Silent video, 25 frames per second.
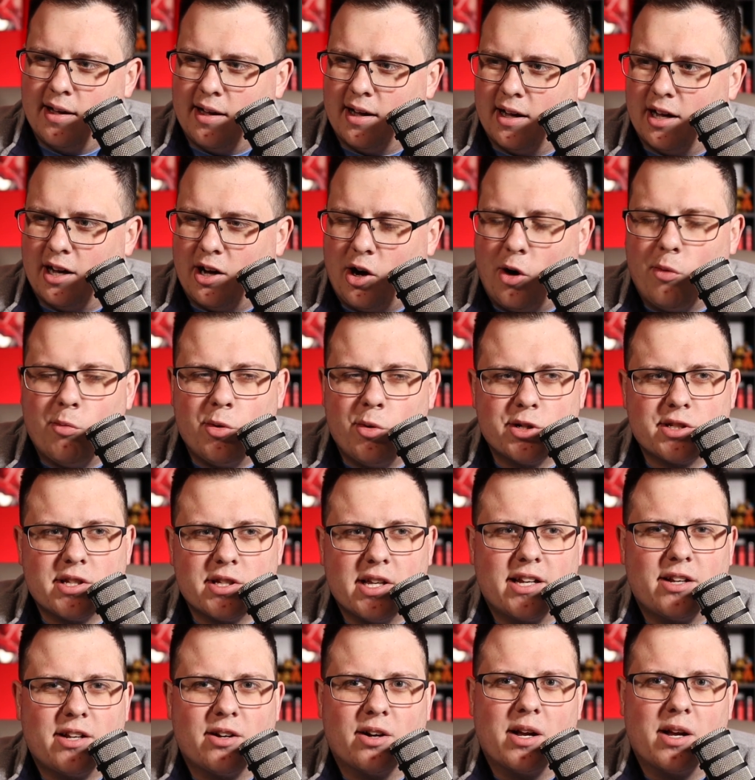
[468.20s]
uh, almost
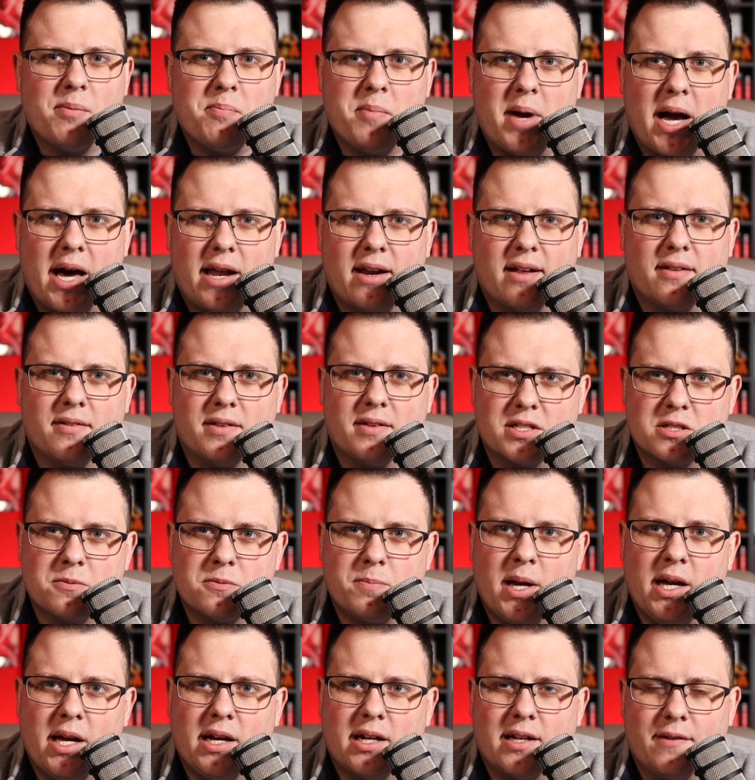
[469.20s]
like you're combating the
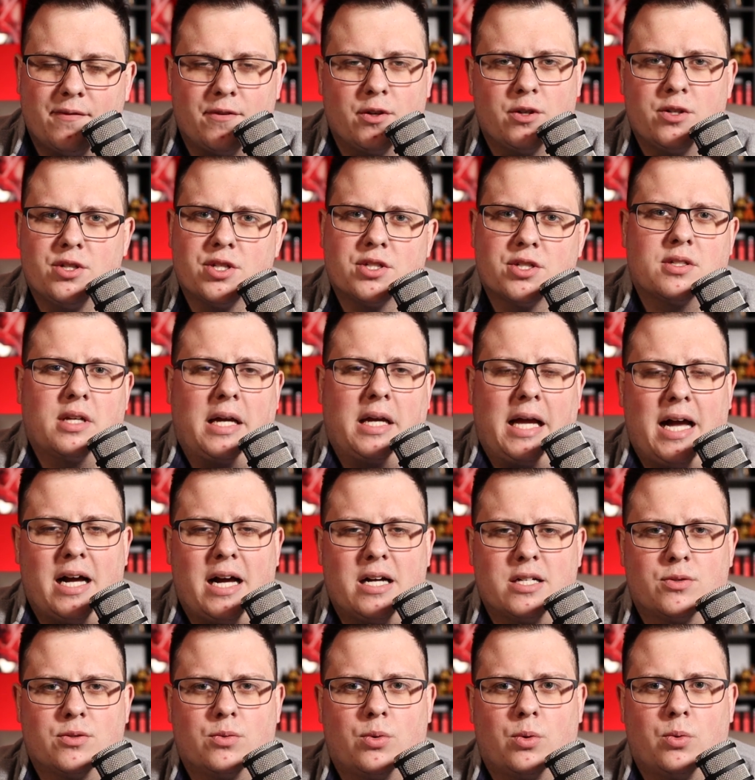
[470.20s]
spec if you're just a
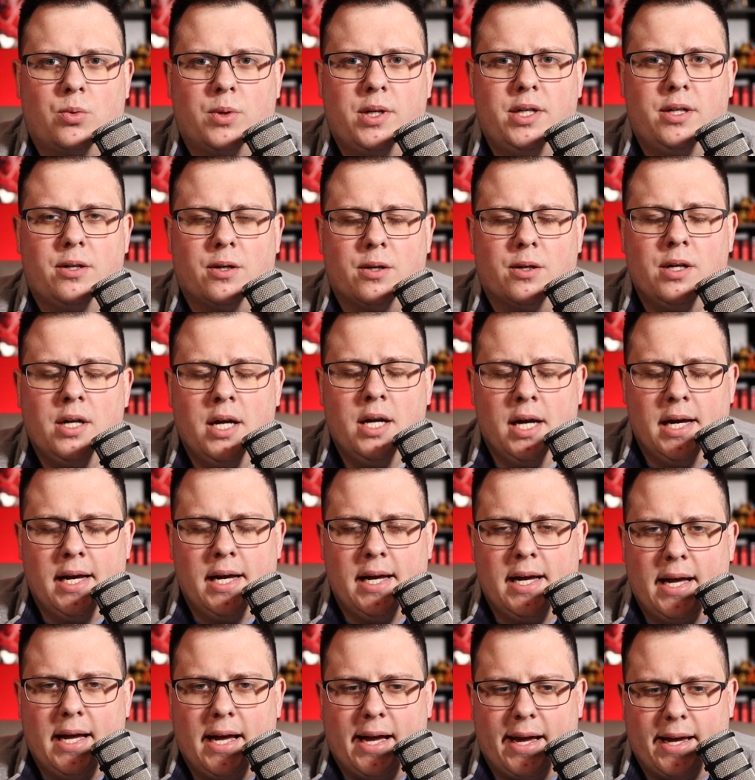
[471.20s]
casual reader,
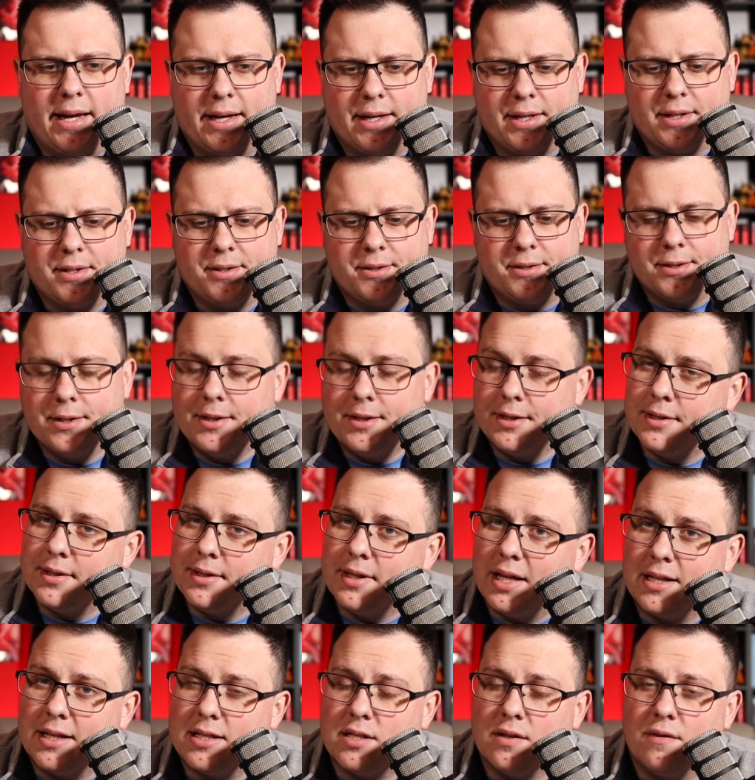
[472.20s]
and
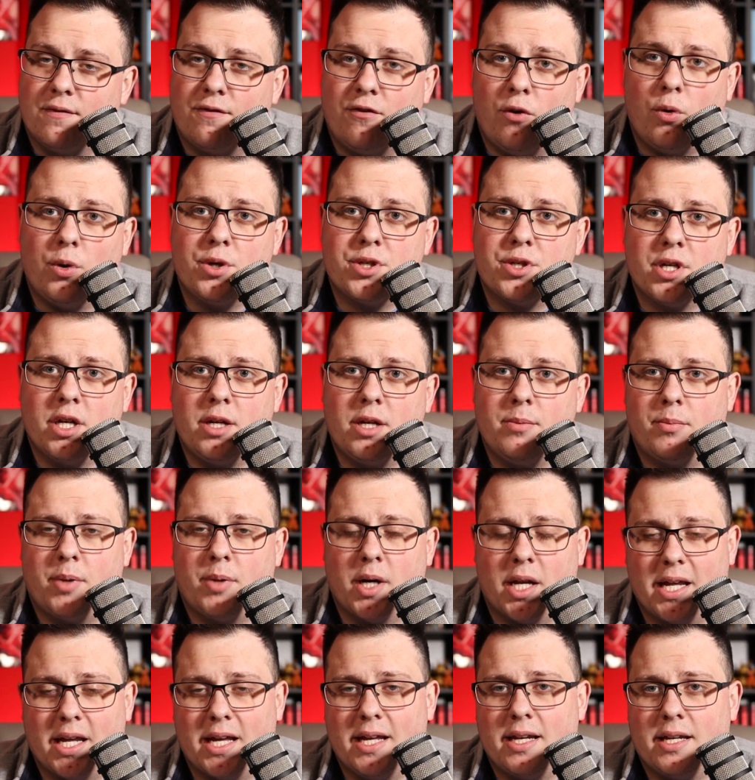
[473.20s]
that's unfortunate,
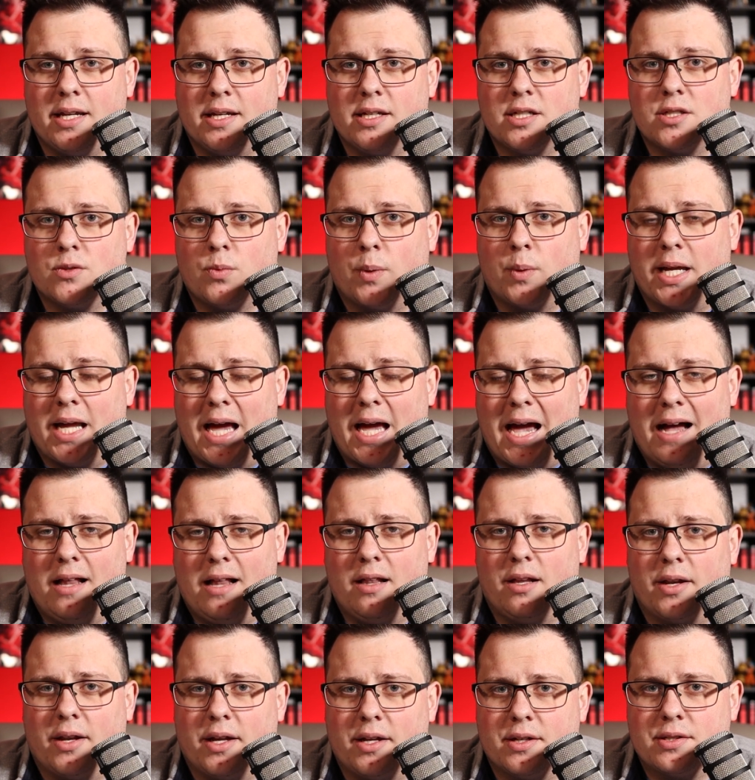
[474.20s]
but it is
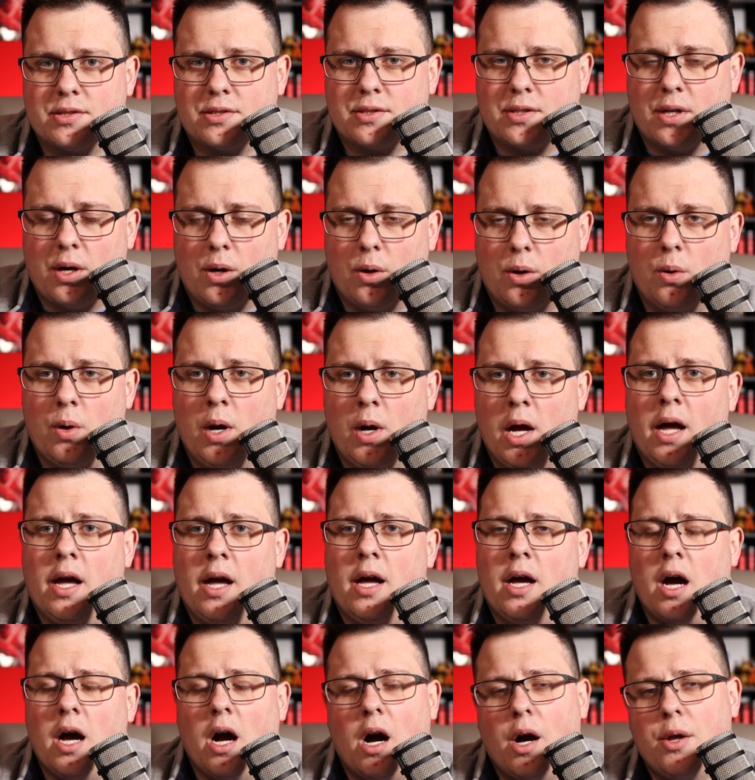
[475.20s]
reality. So
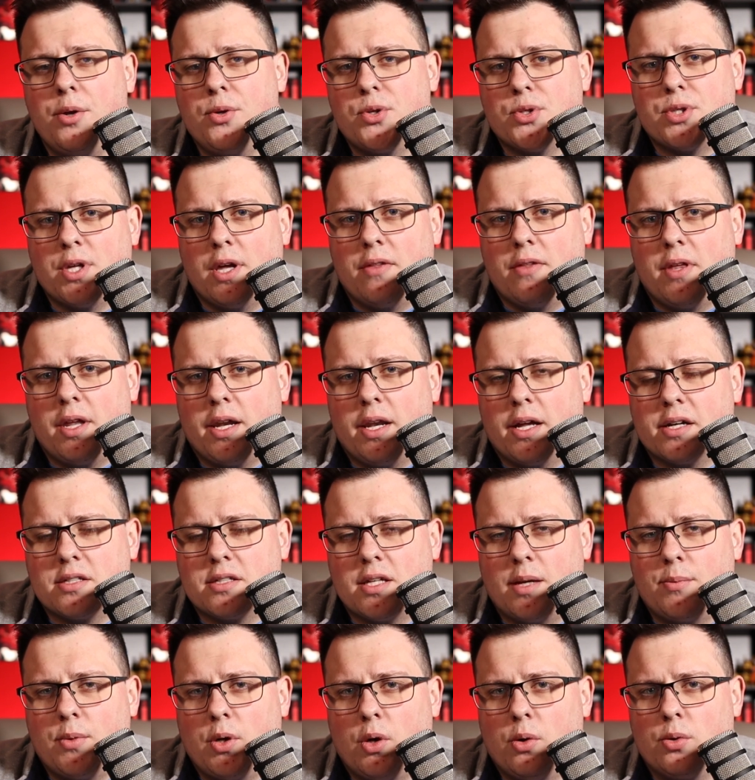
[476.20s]
understand that
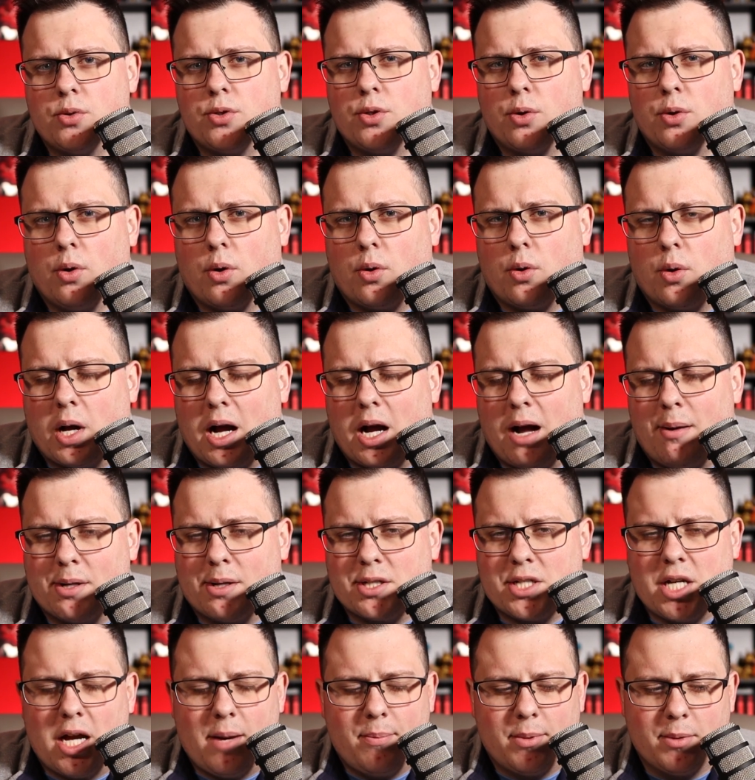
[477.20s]
next time you go into your local
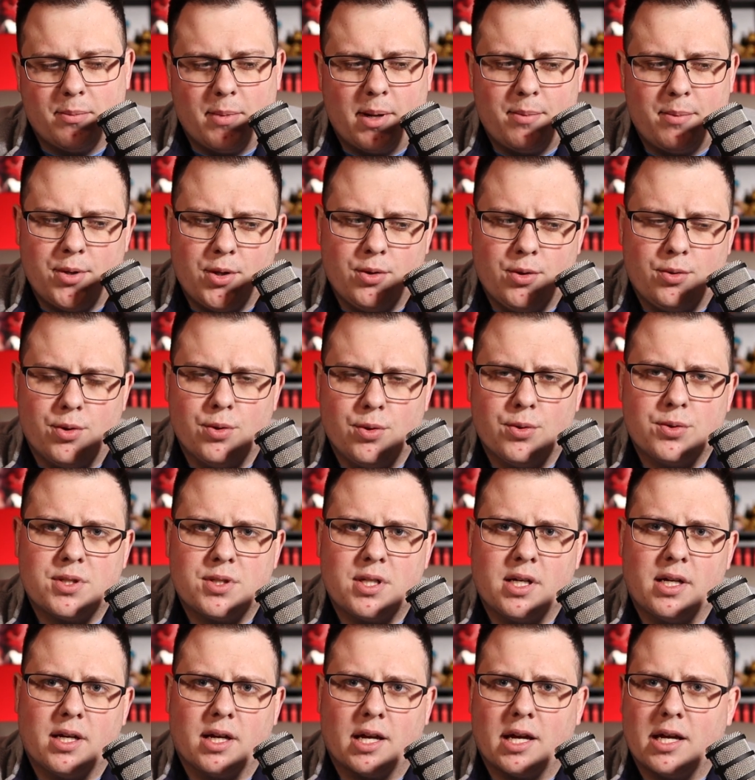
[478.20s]
comic shop and maybe you do
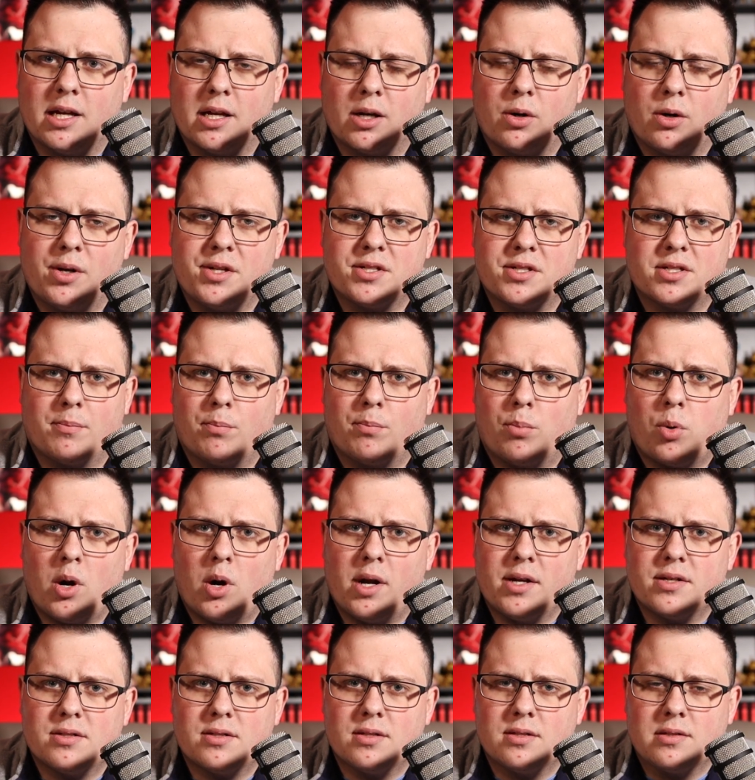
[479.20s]
see an increase in
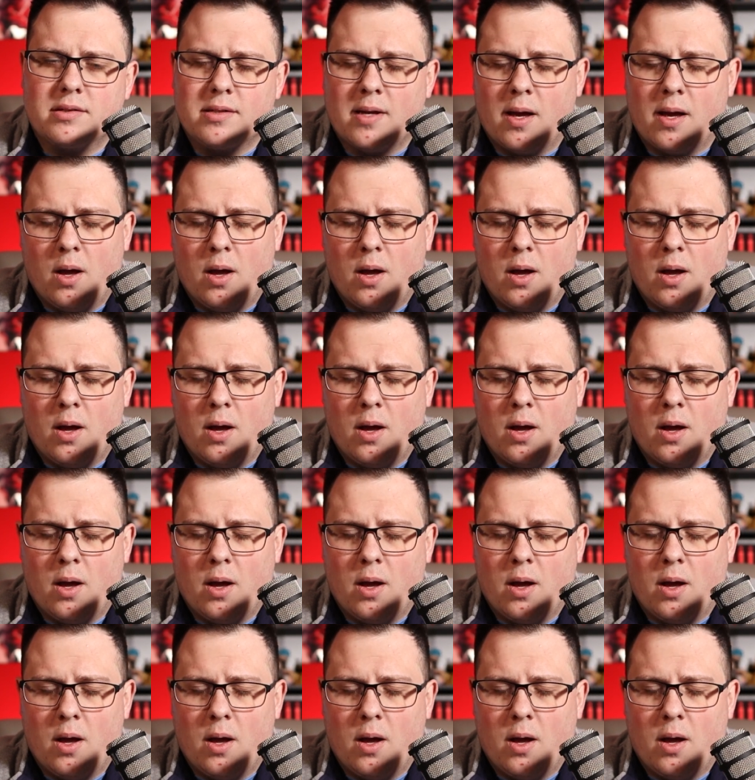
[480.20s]
prices